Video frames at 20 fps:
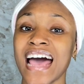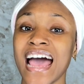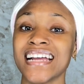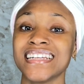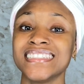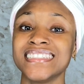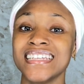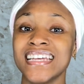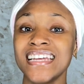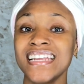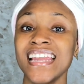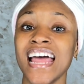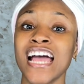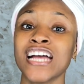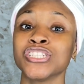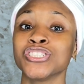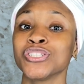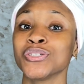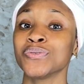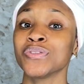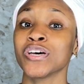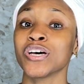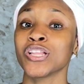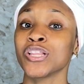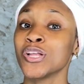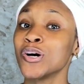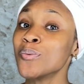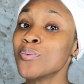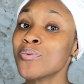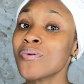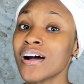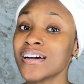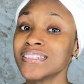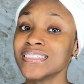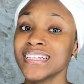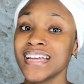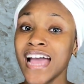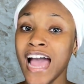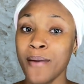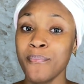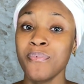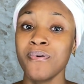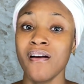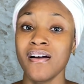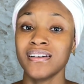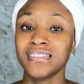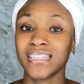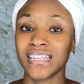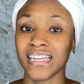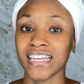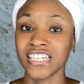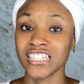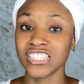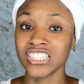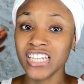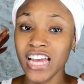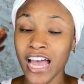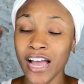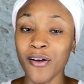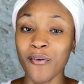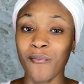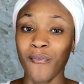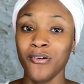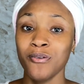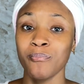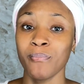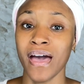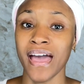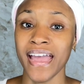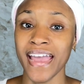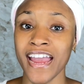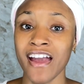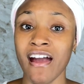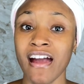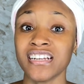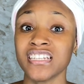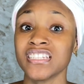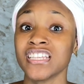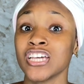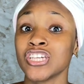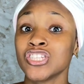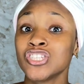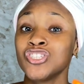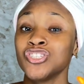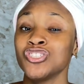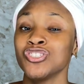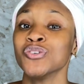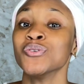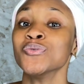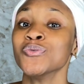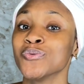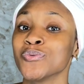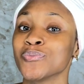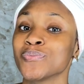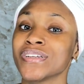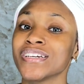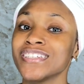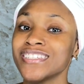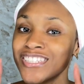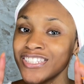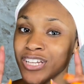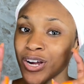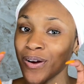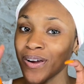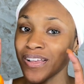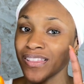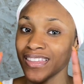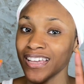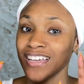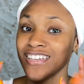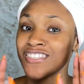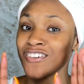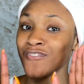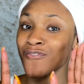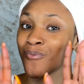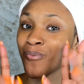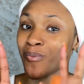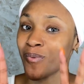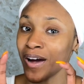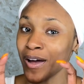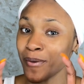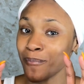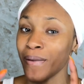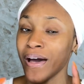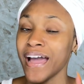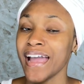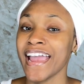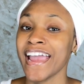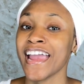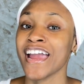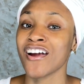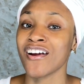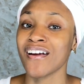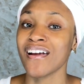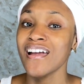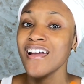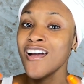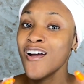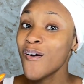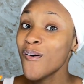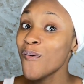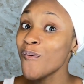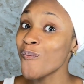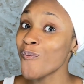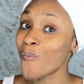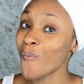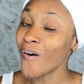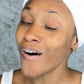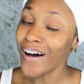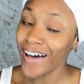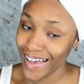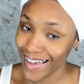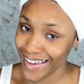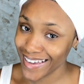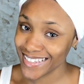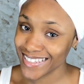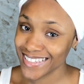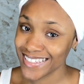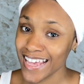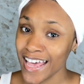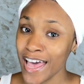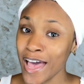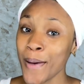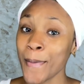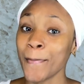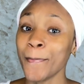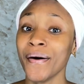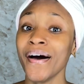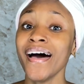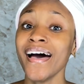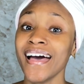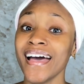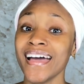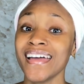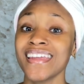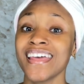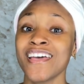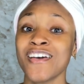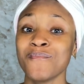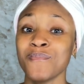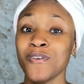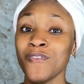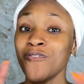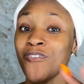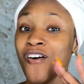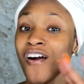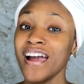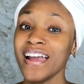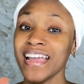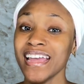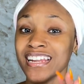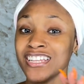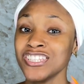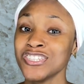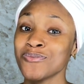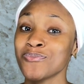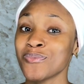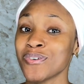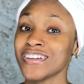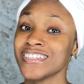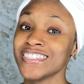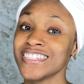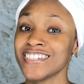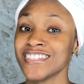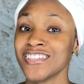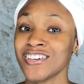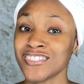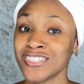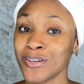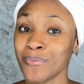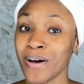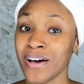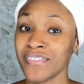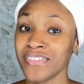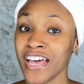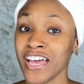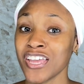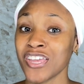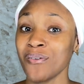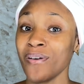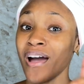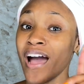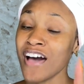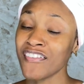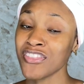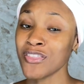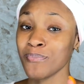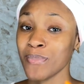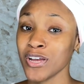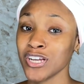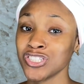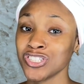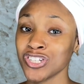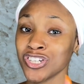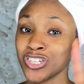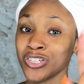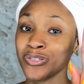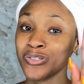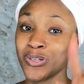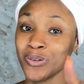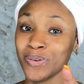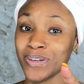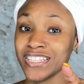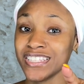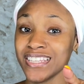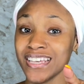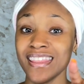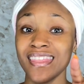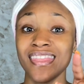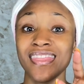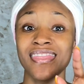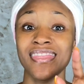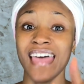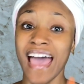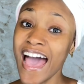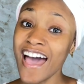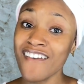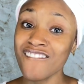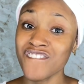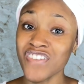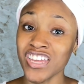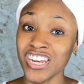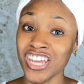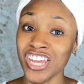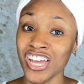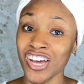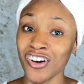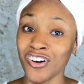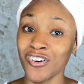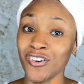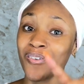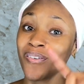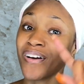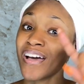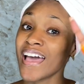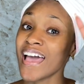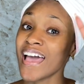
I did not do the low porosity, high porosity check on my hair. I just assumed certain things of what my hair was. But before I get into more details about that, you have to make sure you tune into that video